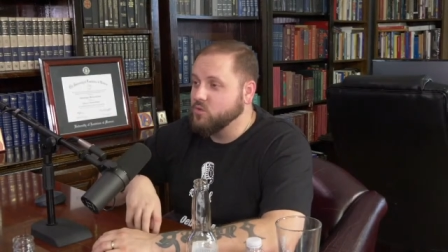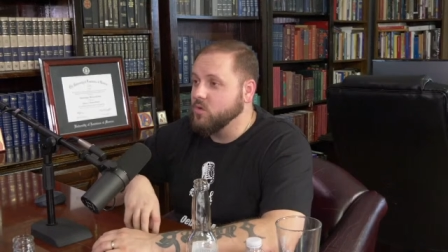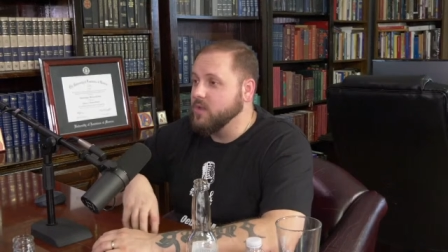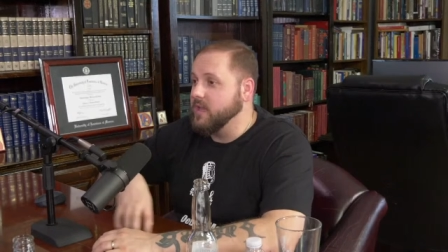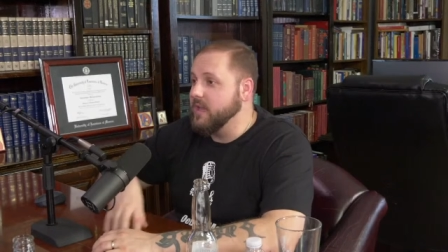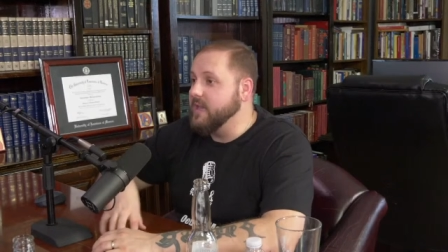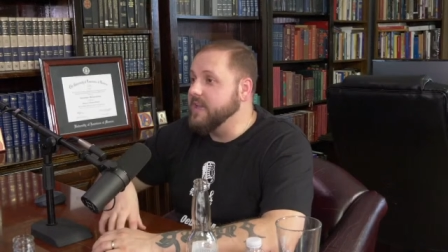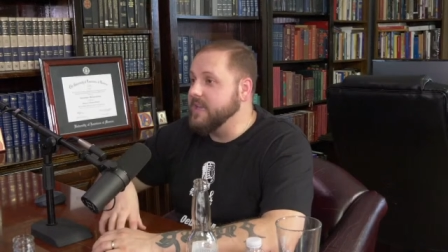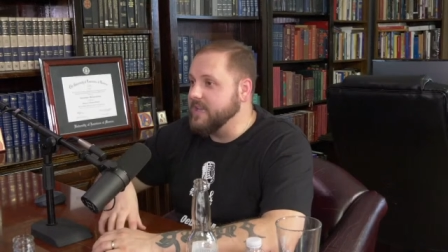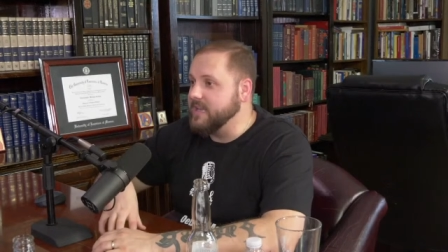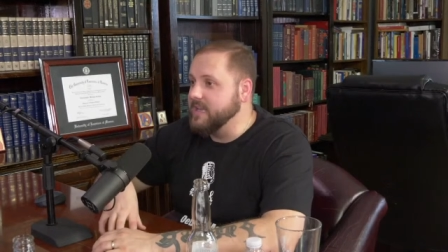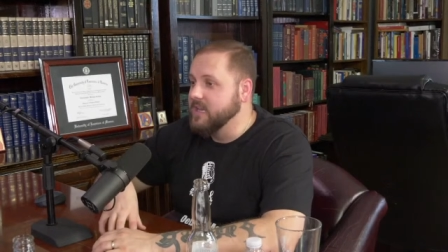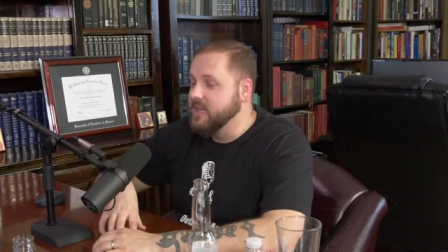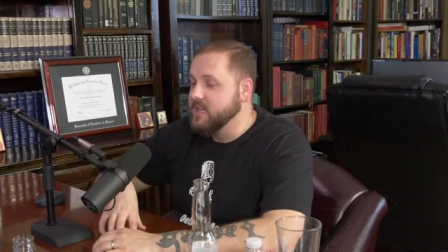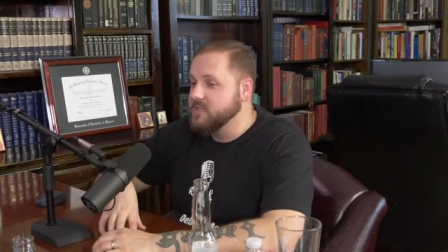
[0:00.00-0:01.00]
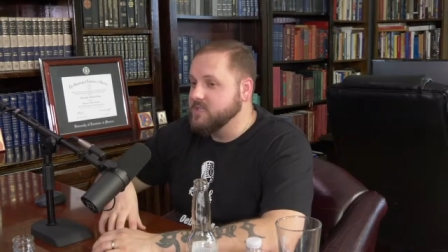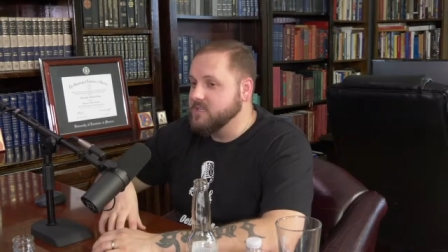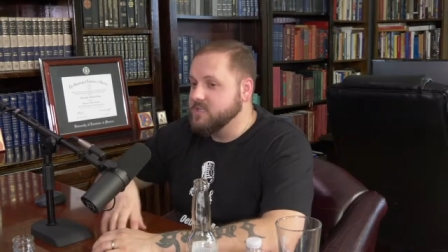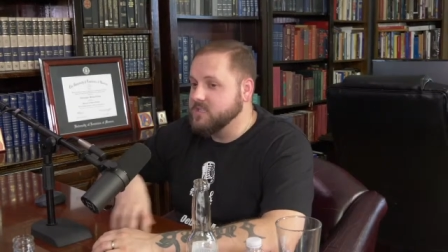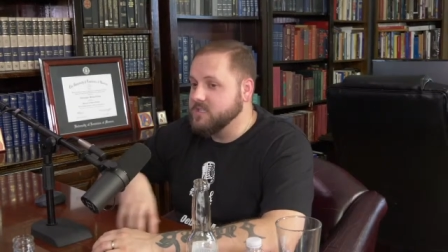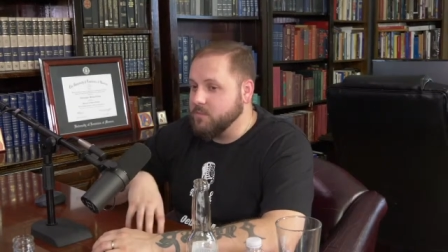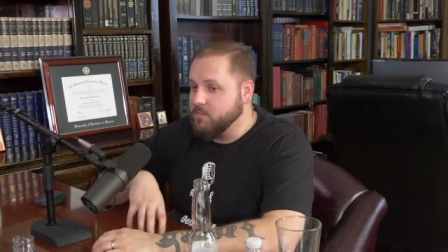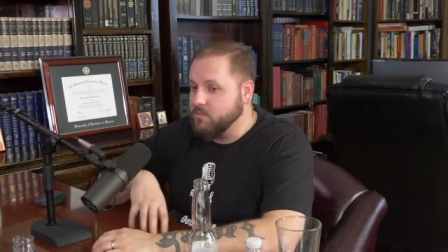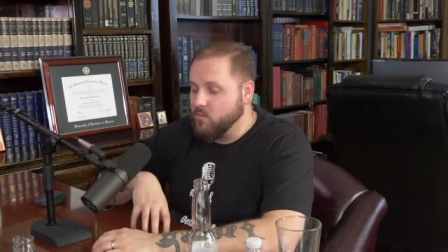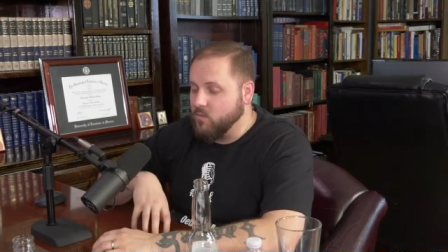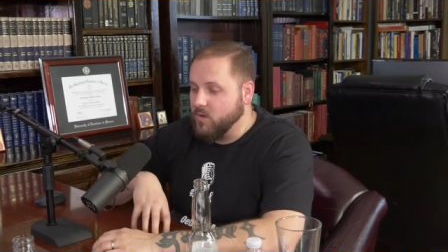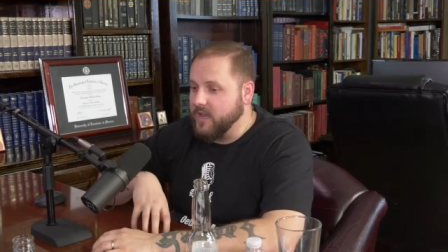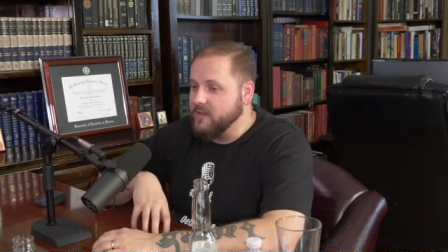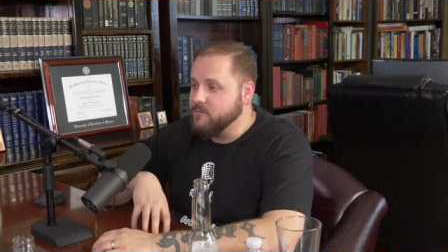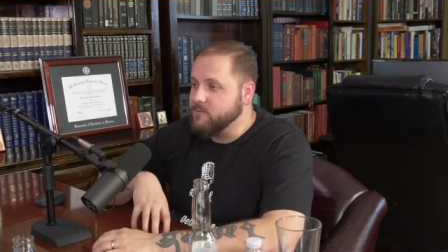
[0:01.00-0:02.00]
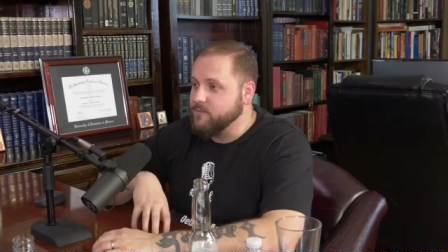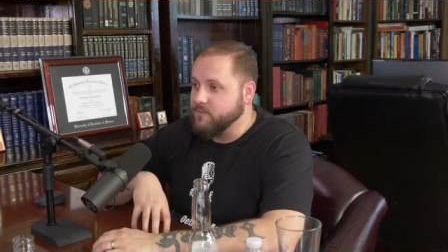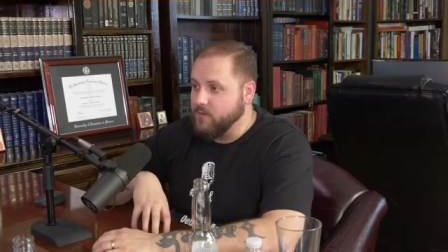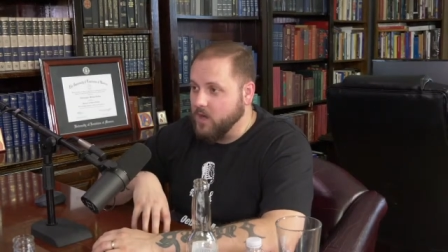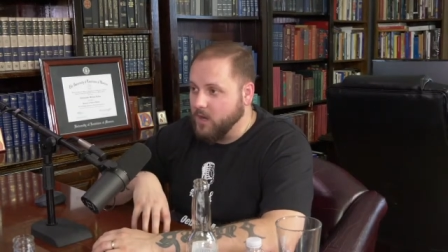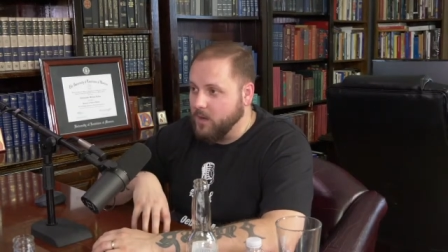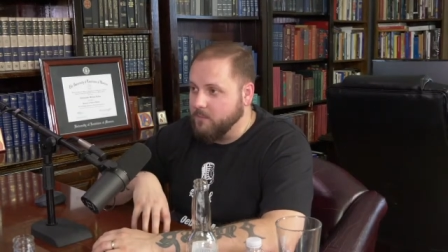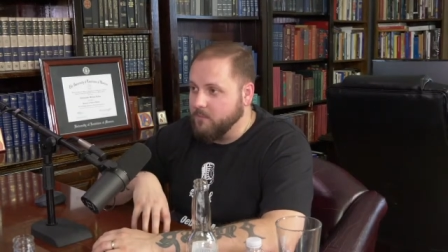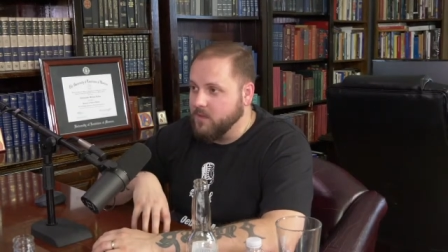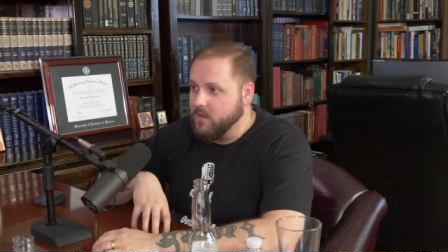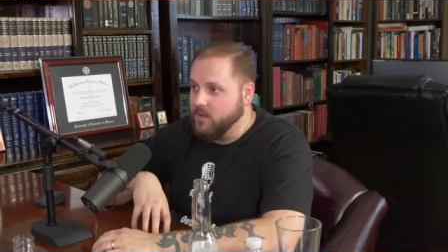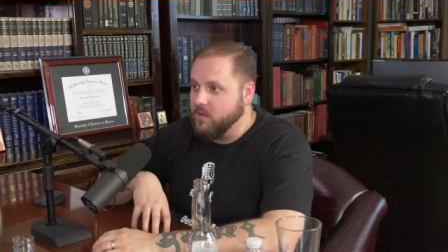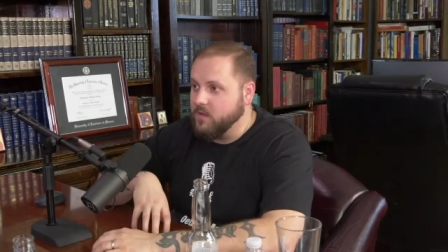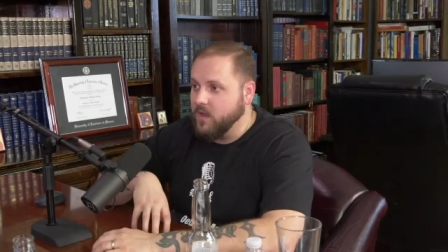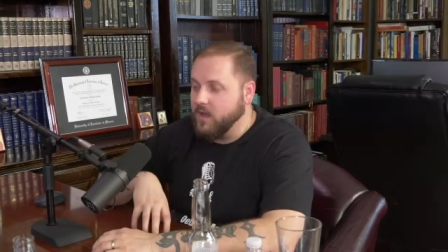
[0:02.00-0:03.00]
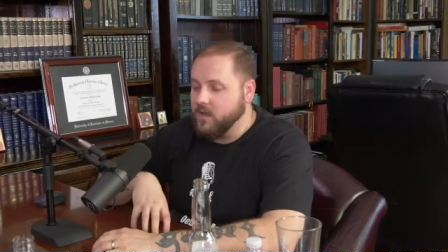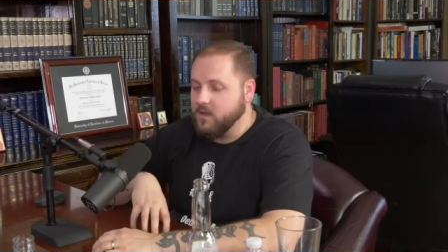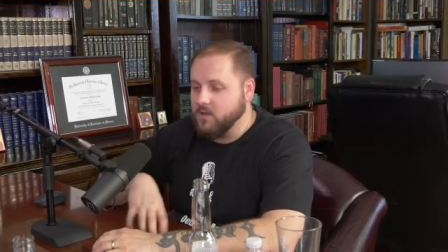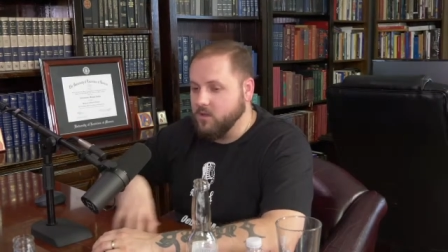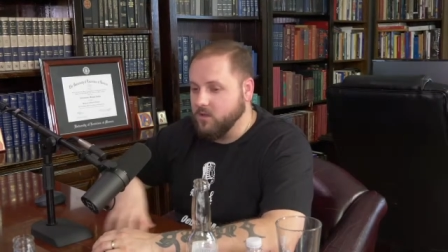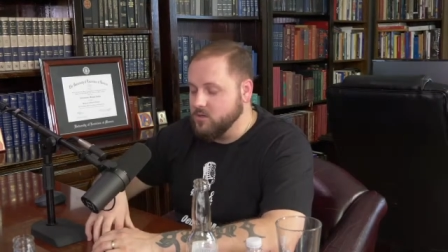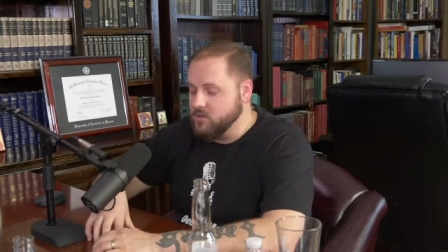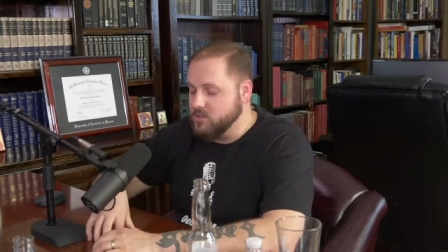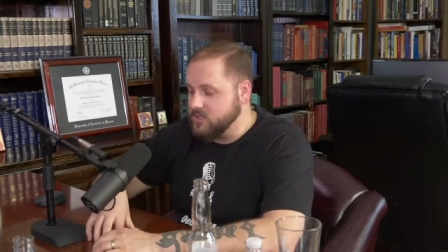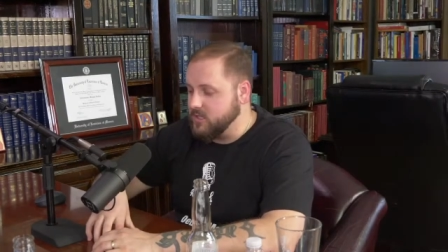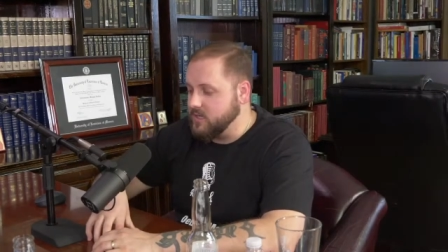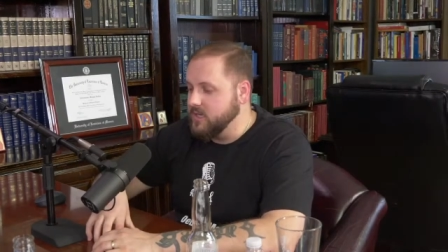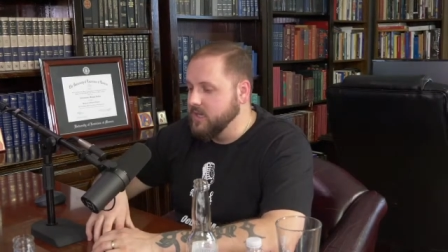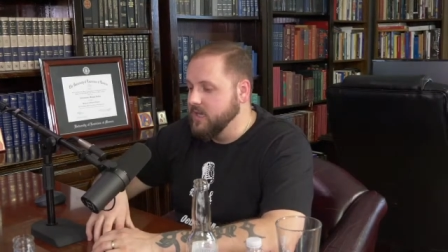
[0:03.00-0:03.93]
laity to separate from a clergy